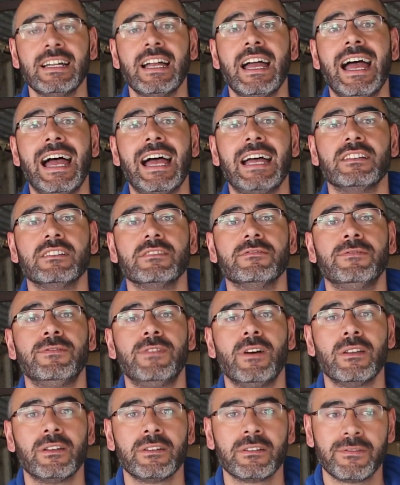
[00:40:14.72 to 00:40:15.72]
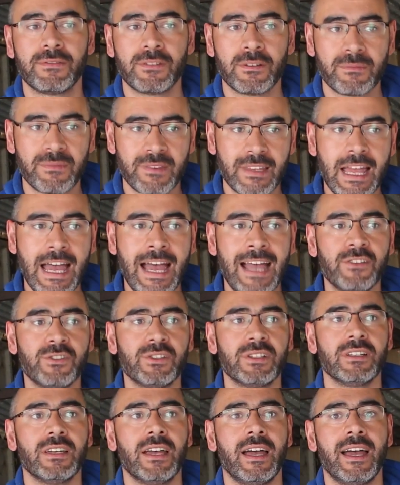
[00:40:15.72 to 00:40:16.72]
And following from that,
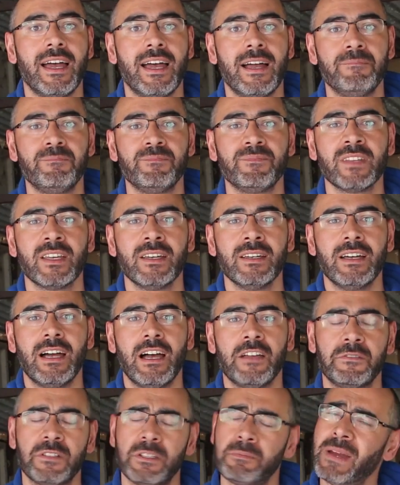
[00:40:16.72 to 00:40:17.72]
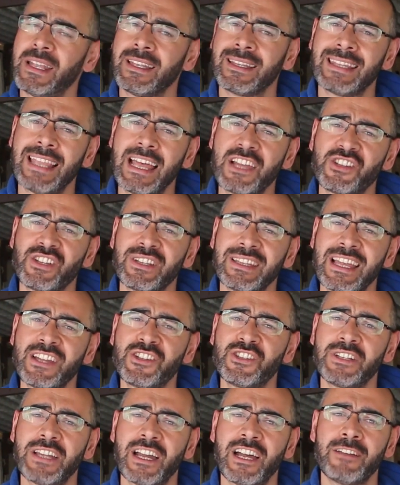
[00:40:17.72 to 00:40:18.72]
I spend less and
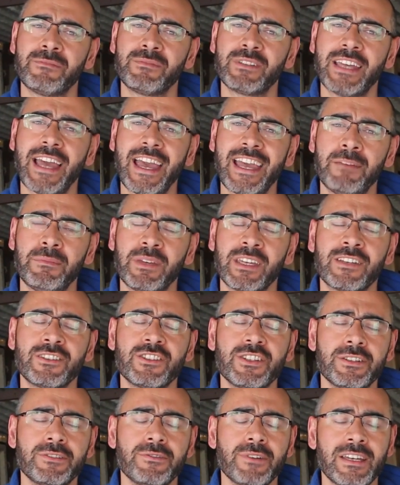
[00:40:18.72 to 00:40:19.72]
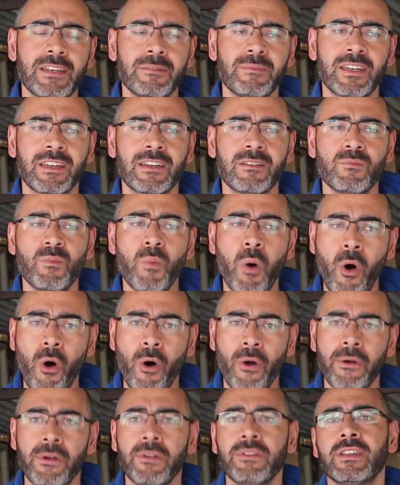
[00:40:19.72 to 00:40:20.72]
less time gaming and streaming and
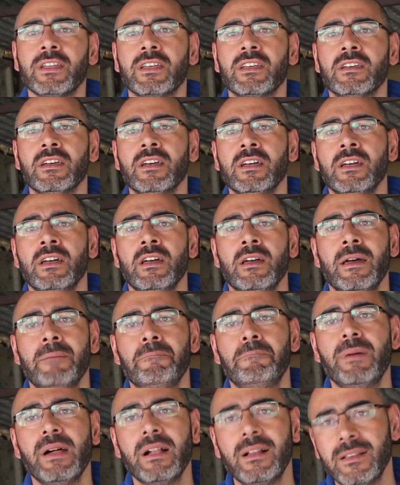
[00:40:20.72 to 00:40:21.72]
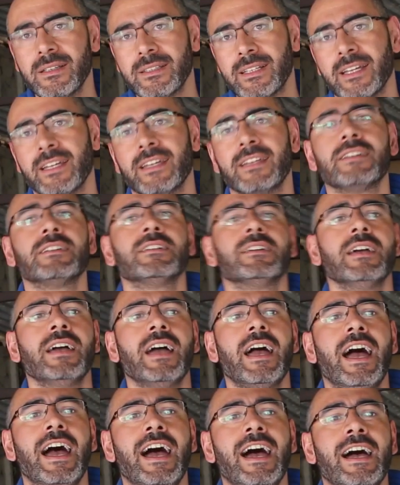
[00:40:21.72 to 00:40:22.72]
more on the building,
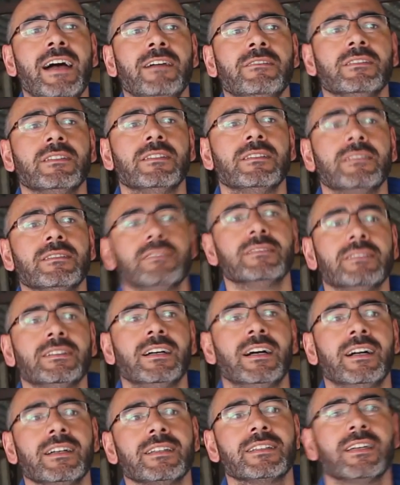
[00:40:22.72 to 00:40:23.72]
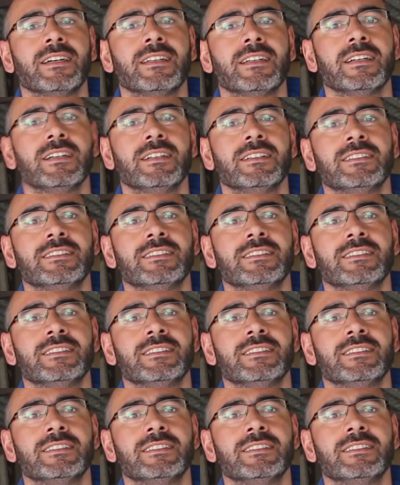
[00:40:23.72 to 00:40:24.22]
and I kind of...